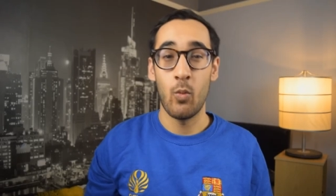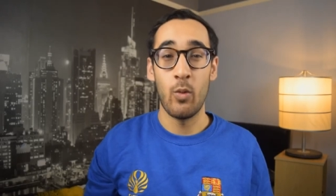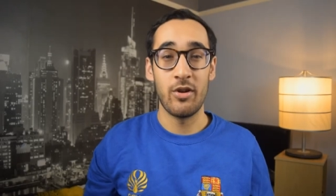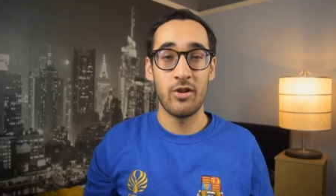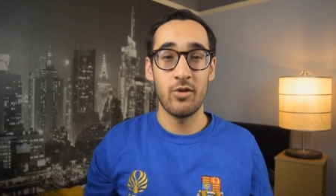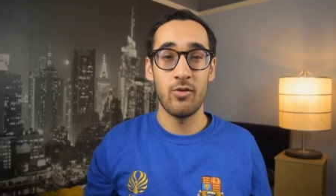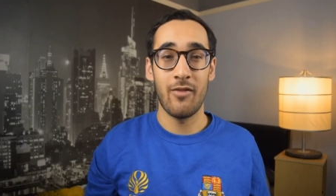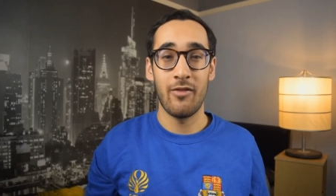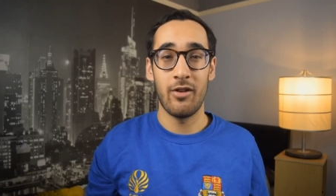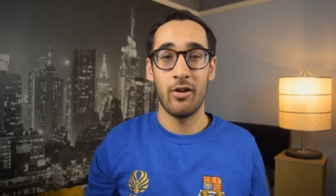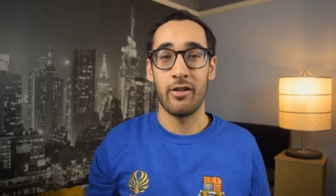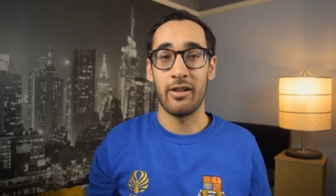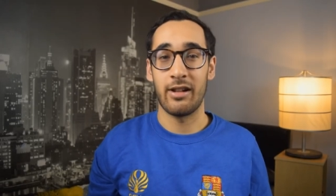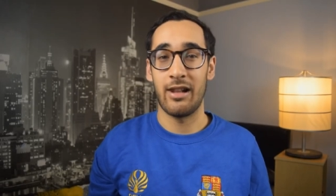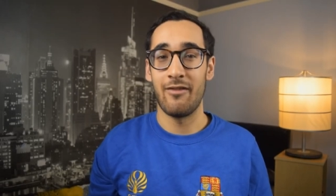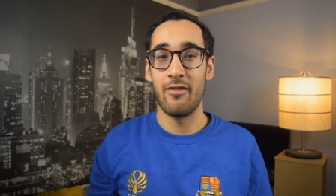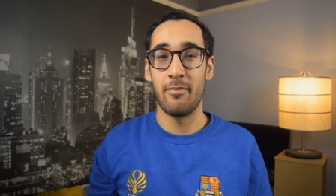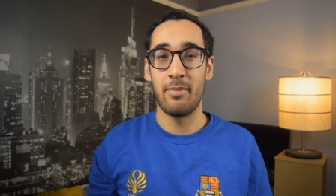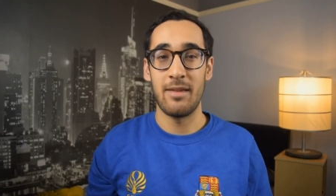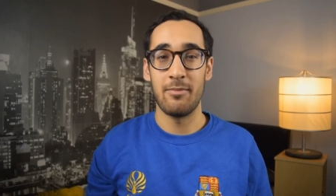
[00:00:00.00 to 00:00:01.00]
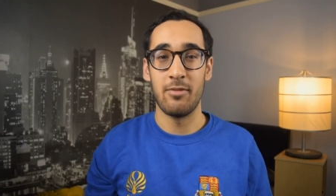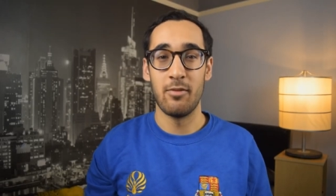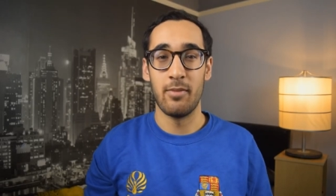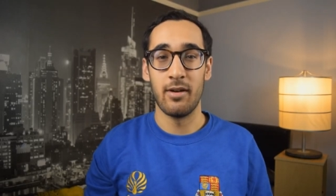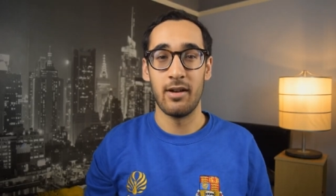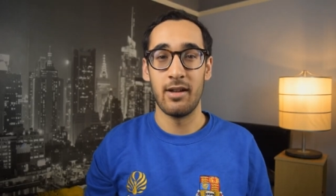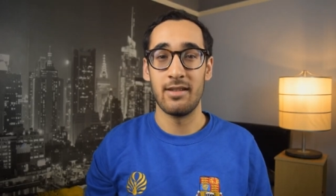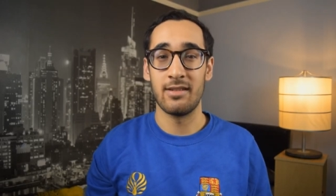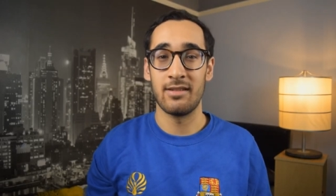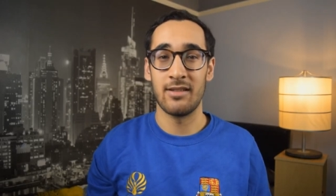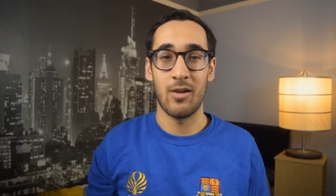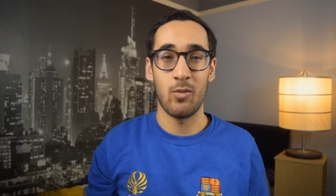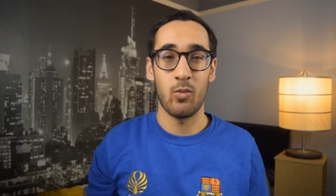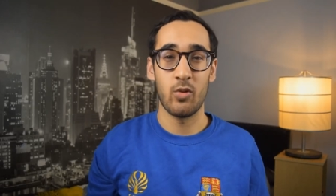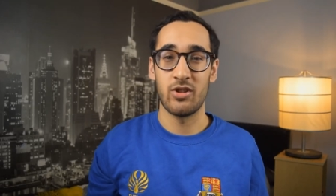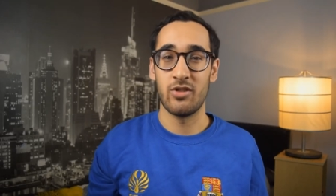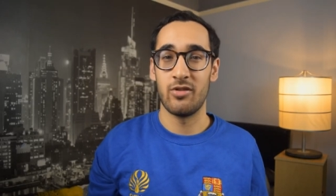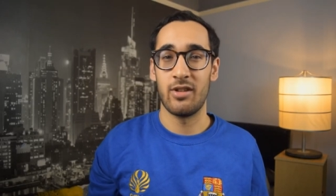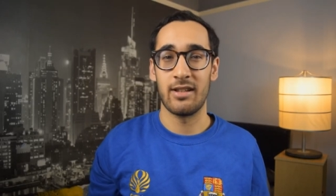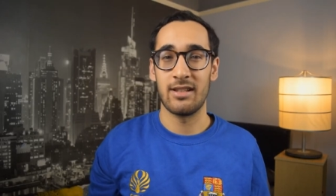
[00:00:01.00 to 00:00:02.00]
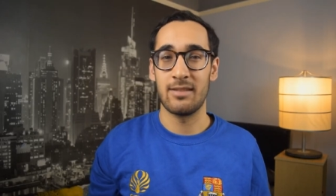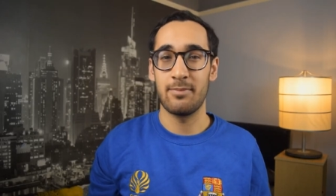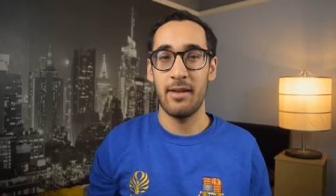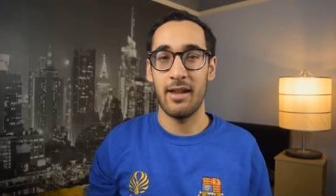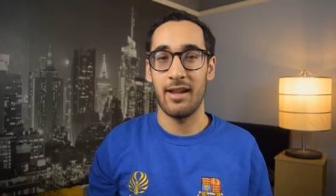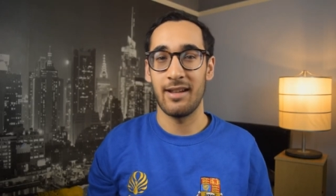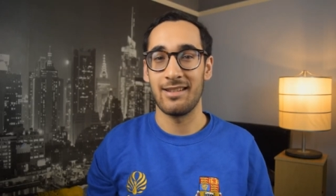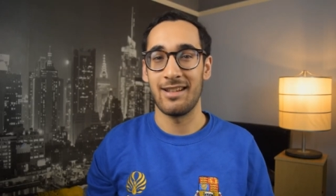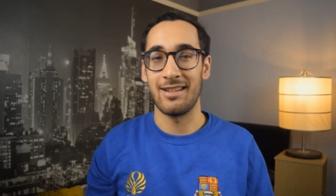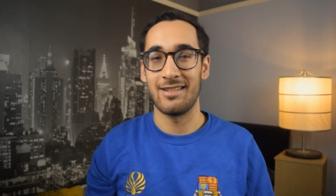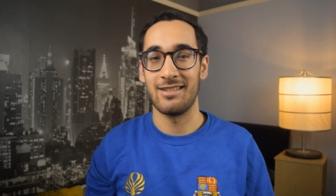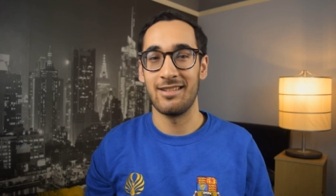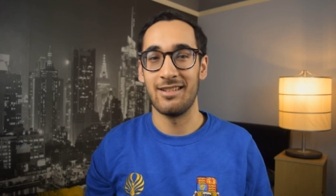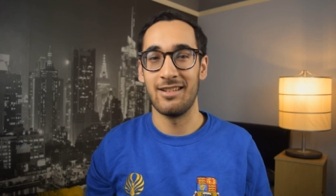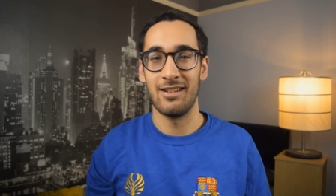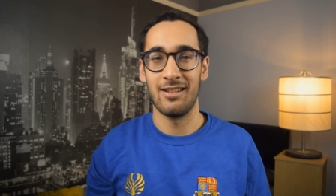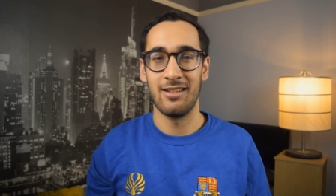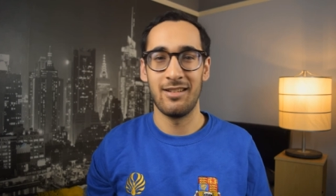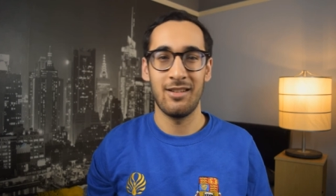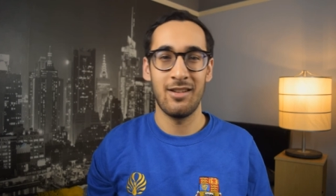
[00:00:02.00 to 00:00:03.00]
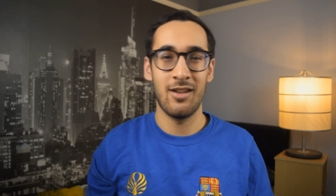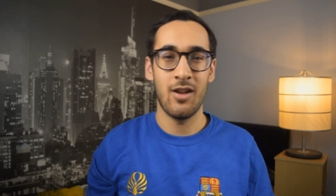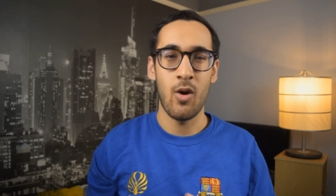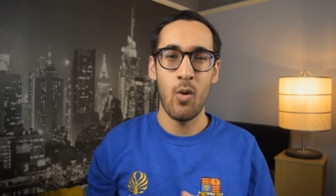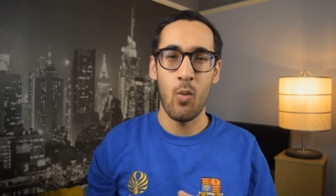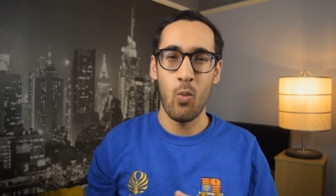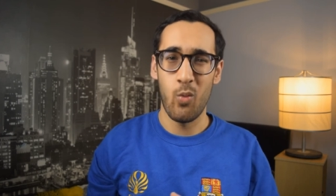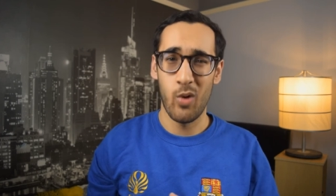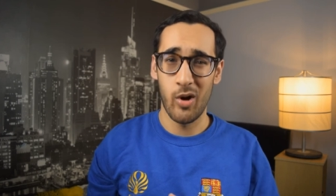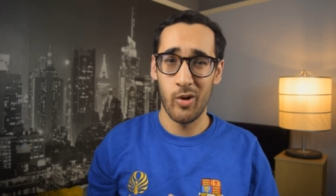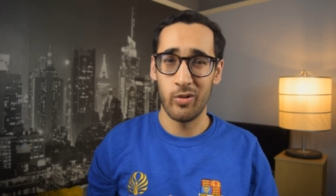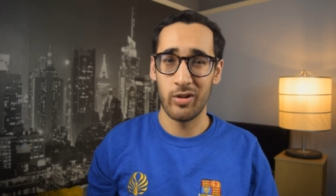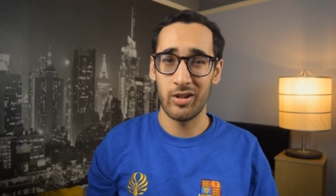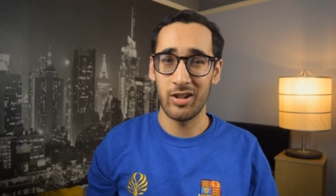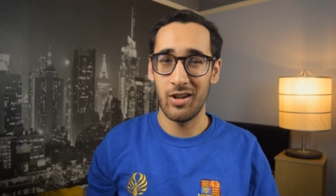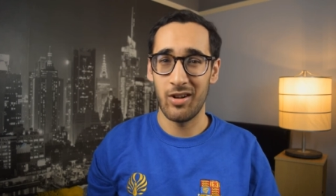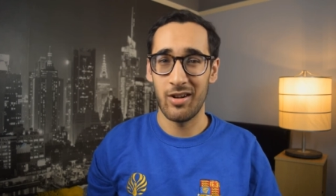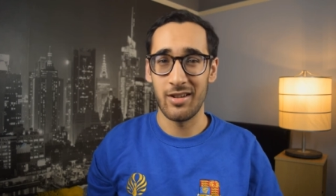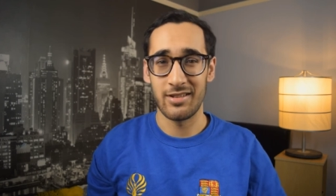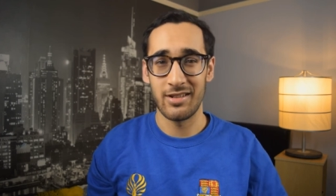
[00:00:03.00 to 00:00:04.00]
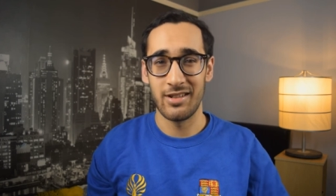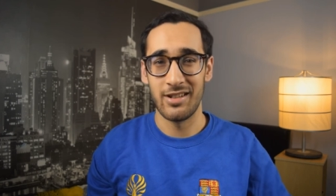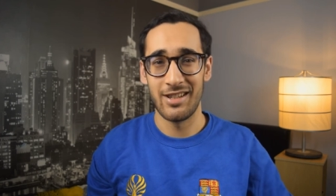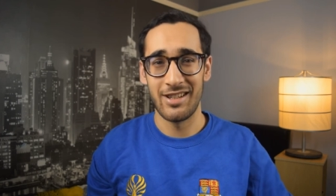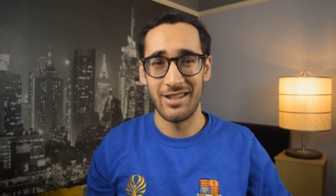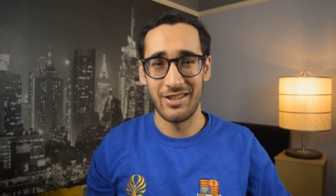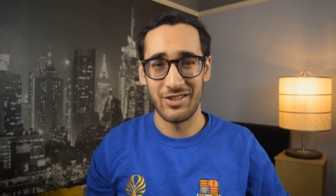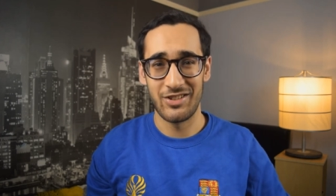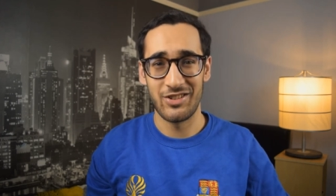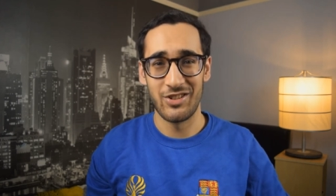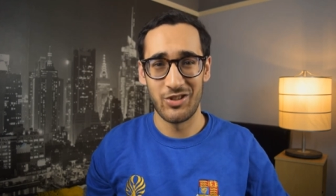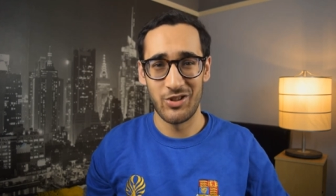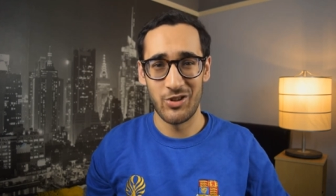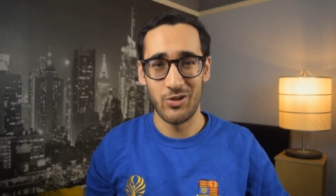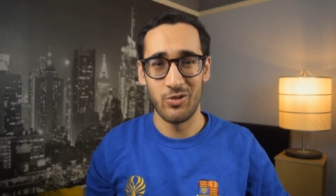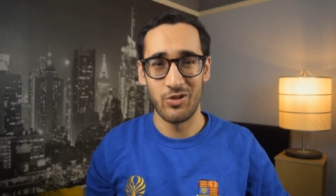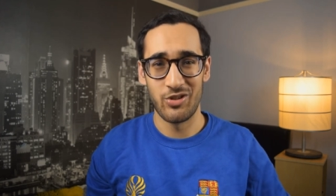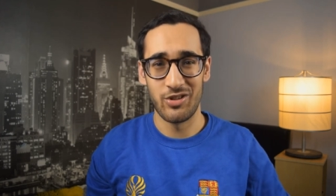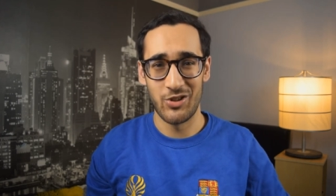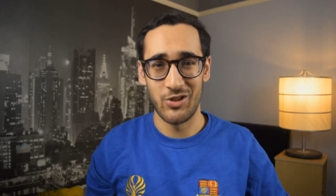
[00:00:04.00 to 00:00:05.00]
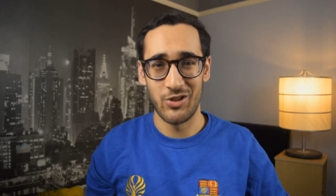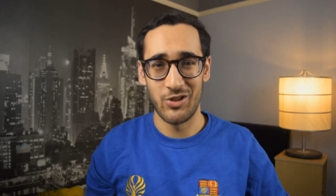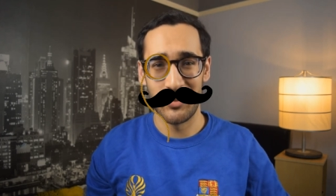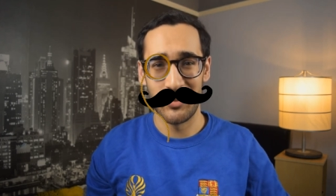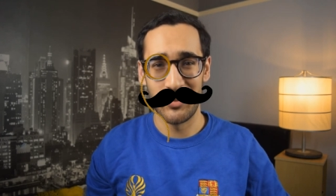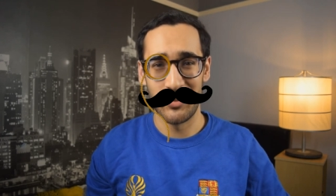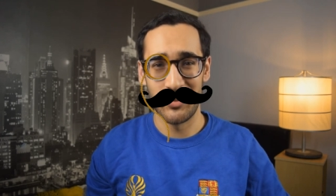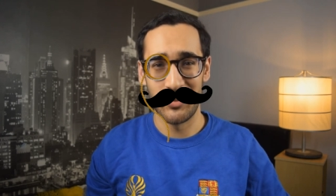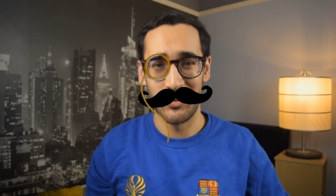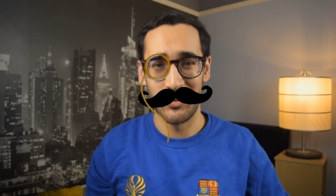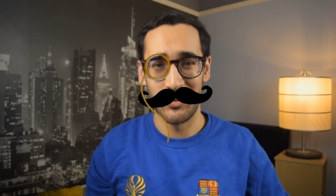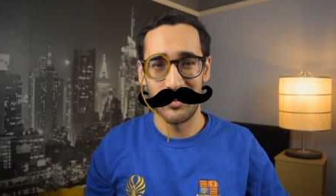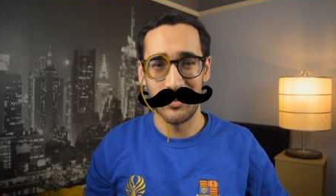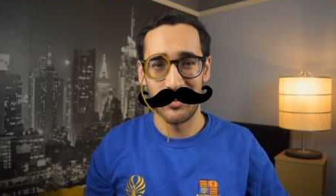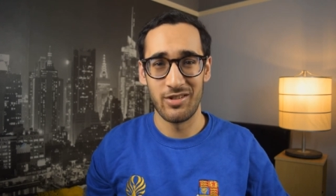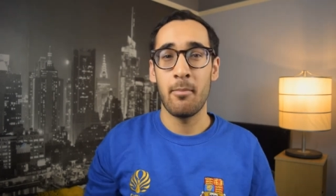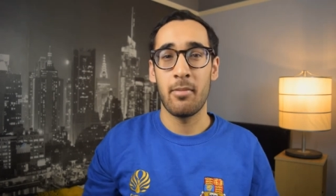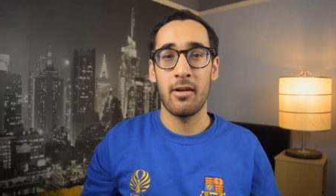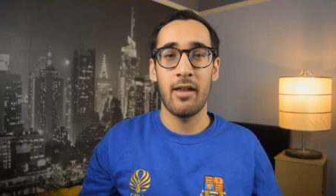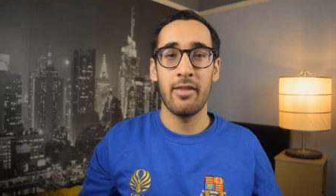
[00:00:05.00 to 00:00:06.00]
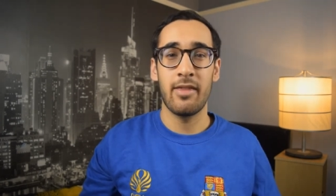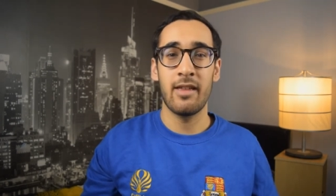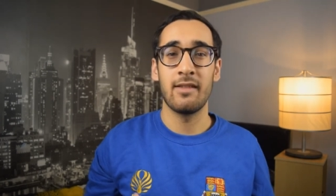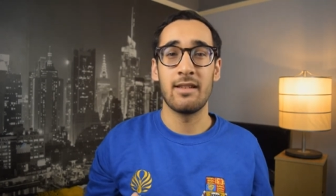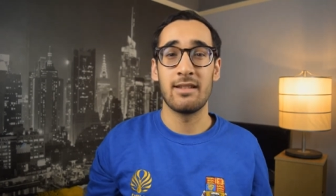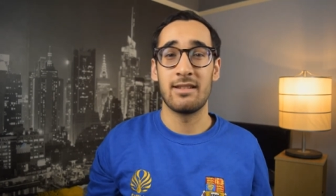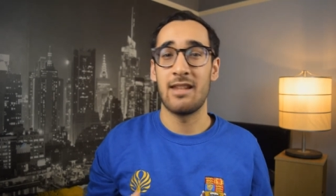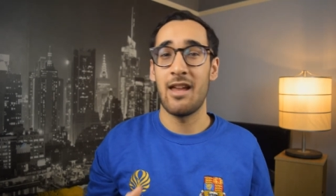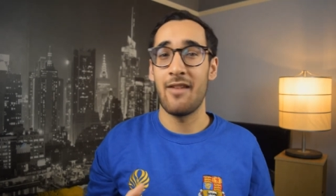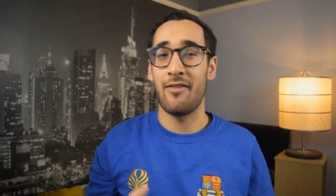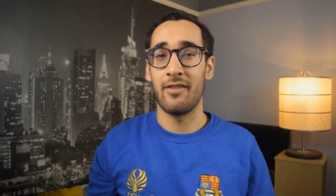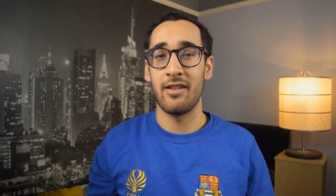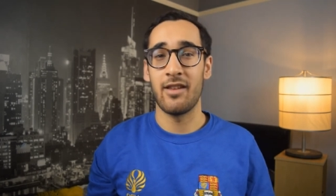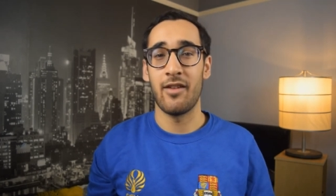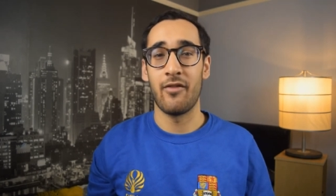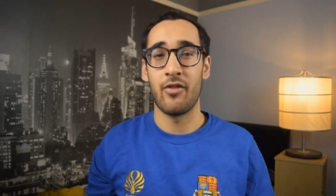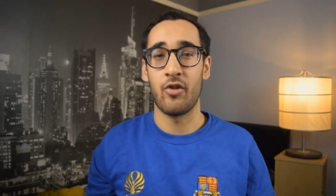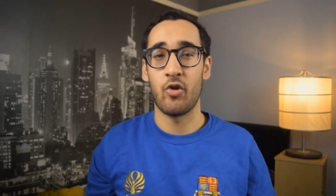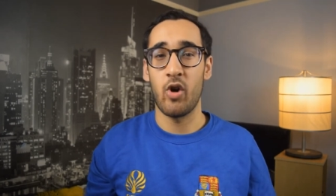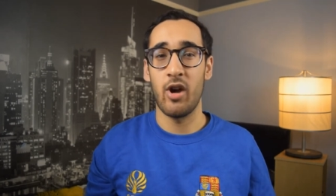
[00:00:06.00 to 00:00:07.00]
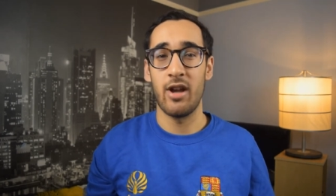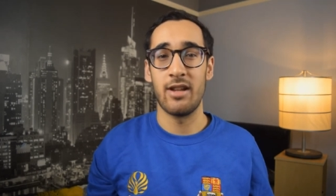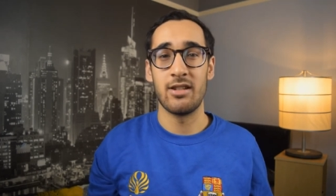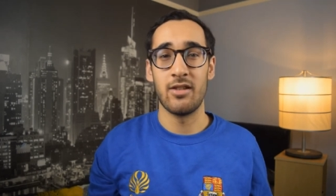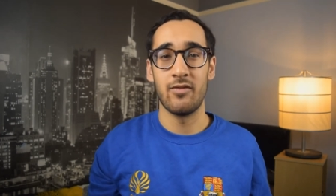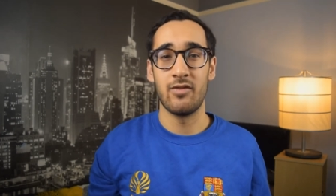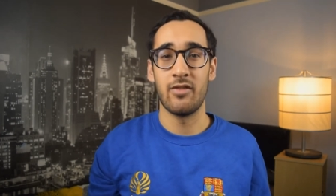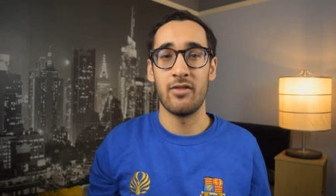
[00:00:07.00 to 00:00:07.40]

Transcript: We do have a lot of clever people, but isn't that what you'd expect at a world class uh, institution? But I think there's definitely a variety of